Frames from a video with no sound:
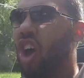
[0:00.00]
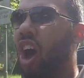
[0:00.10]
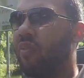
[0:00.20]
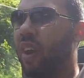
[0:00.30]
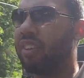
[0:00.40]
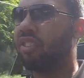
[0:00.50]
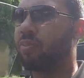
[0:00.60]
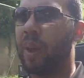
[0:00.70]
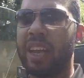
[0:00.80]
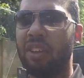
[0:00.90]
uprated
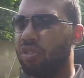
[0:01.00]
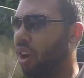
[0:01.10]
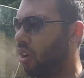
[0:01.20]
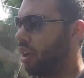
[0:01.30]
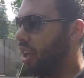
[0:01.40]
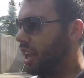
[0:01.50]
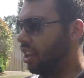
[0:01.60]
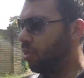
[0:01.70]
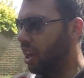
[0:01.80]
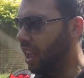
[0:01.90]
speakers, although
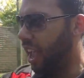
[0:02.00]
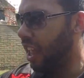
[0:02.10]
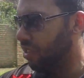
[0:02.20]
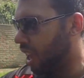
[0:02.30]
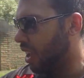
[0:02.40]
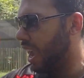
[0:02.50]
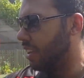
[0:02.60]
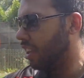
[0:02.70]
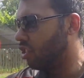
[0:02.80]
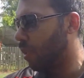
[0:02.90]
this one down here
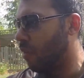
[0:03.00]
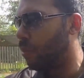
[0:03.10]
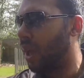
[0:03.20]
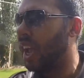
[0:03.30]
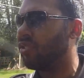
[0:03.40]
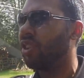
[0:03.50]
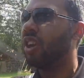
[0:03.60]
needs to be replaced.